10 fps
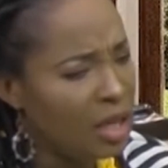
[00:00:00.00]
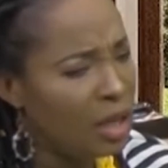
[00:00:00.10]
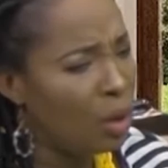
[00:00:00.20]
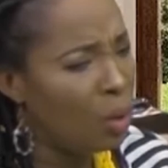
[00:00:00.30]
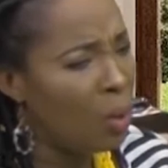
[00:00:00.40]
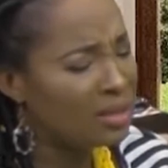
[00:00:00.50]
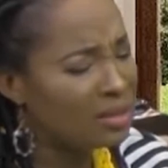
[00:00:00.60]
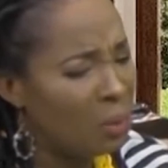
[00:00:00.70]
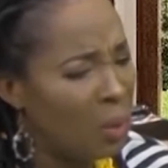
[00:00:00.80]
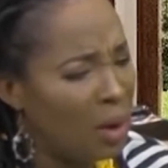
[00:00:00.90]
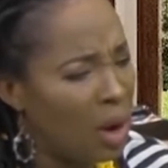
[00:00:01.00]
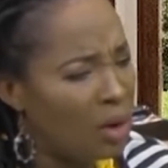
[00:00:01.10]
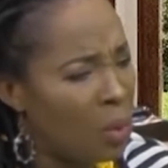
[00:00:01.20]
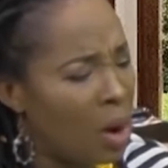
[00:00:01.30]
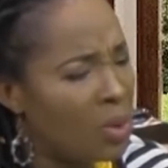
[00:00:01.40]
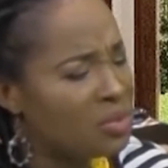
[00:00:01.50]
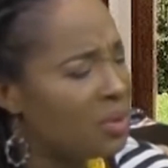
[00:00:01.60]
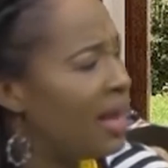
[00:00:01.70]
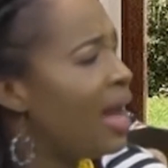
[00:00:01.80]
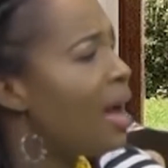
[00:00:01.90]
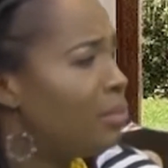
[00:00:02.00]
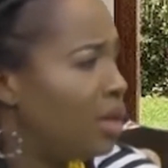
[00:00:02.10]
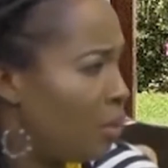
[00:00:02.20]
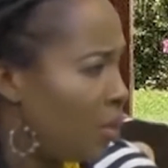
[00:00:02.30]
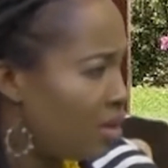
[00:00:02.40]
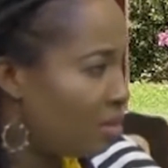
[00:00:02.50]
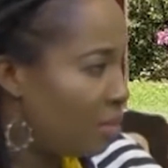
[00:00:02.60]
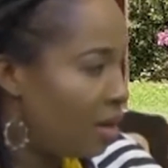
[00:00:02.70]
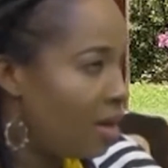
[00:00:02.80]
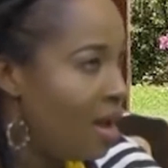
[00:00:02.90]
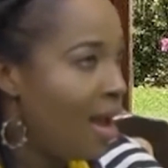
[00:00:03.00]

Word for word: you know, what, what, what, what was really happening with me.